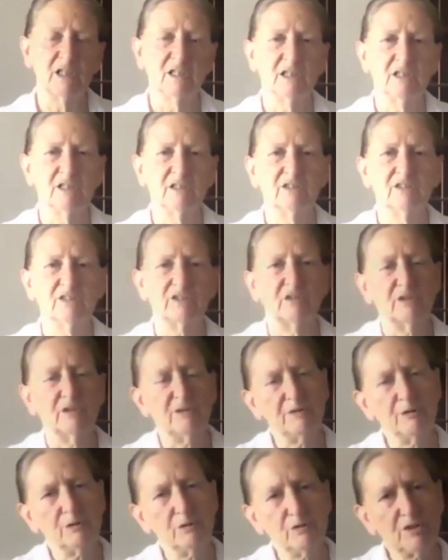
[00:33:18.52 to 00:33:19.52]
So if
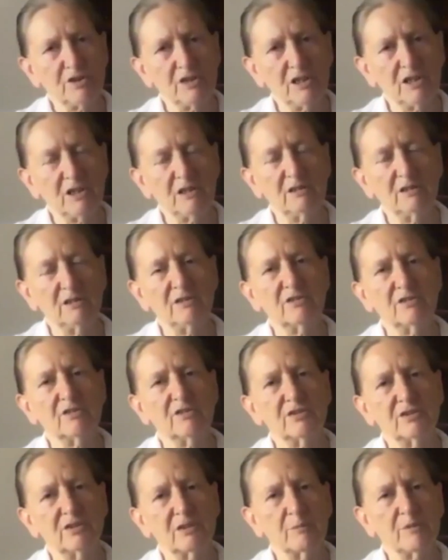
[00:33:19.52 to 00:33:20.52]
you see
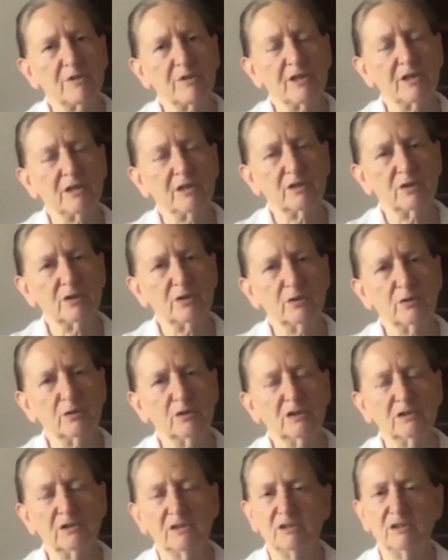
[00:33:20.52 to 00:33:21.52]
something
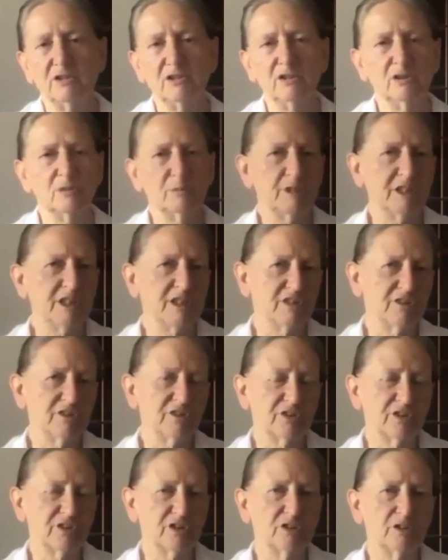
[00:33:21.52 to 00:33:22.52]
cruel, you'll be
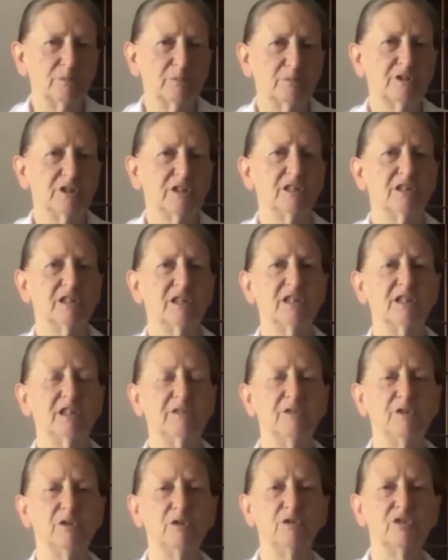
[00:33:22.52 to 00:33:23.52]
disturbed. If
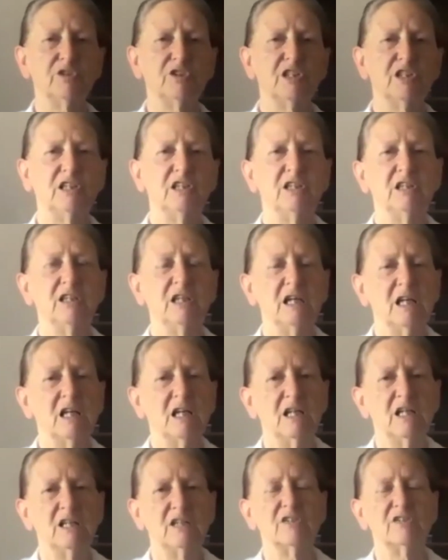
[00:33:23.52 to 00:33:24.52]
you see
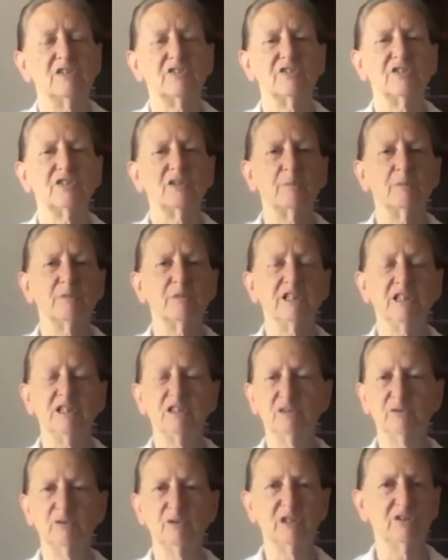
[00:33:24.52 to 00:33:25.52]
somebody
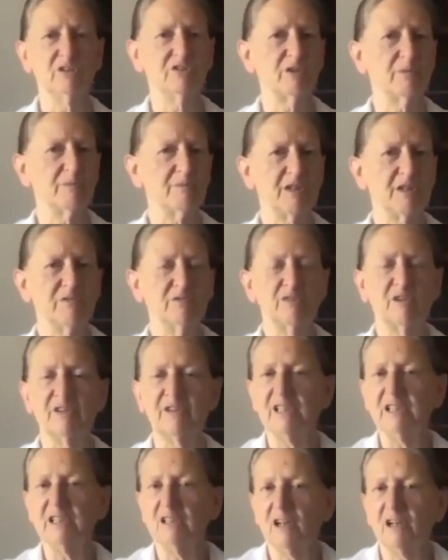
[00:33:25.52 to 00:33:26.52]
doing something
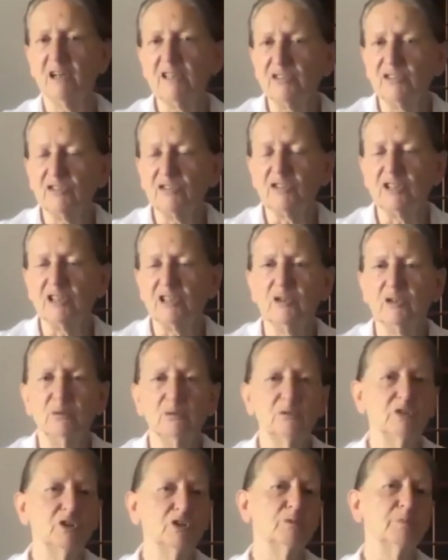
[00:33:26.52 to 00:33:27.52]
very nice to you,
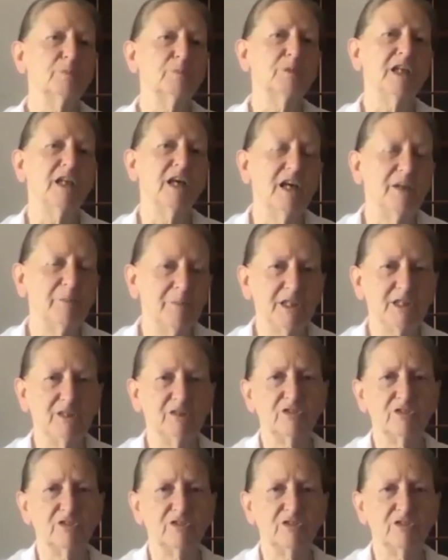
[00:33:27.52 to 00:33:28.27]
you'll be happy.